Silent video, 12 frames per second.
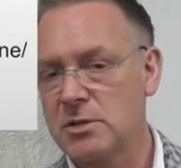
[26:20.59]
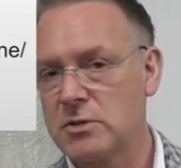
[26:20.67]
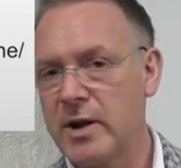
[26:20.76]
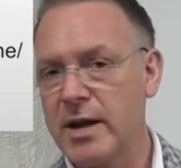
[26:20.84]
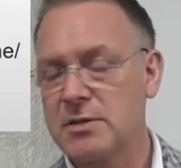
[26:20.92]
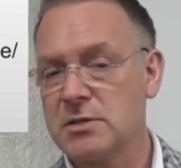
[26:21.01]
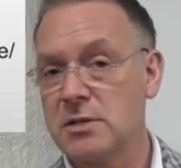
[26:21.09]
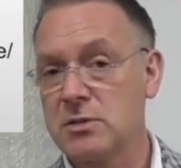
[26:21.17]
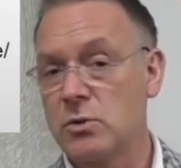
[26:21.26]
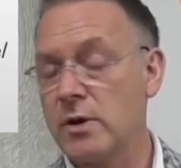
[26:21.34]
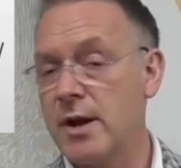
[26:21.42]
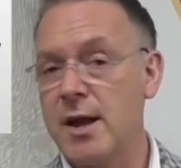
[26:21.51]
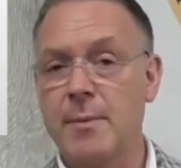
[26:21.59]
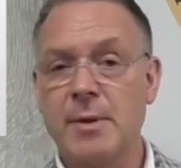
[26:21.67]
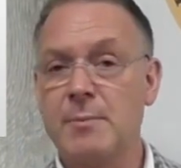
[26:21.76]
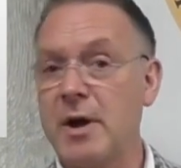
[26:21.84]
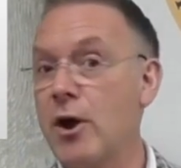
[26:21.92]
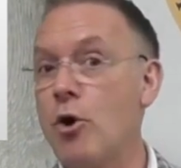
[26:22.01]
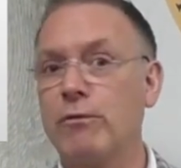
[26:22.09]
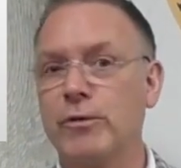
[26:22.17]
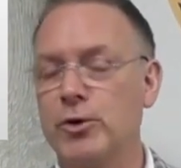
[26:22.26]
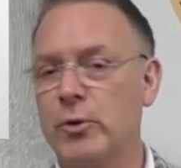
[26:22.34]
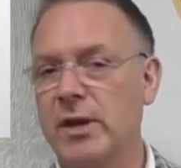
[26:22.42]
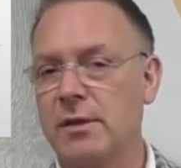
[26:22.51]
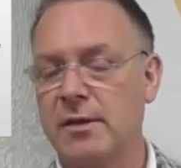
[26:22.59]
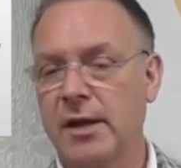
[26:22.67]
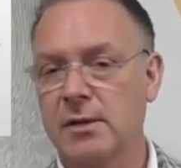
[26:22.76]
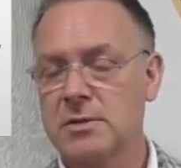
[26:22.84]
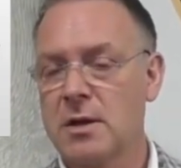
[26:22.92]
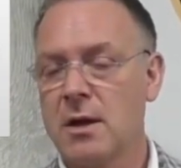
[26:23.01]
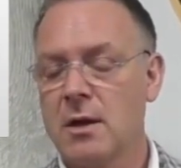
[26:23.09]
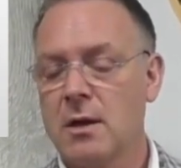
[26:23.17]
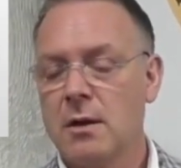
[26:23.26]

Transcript: of stress is sort of numbing by overdoing things.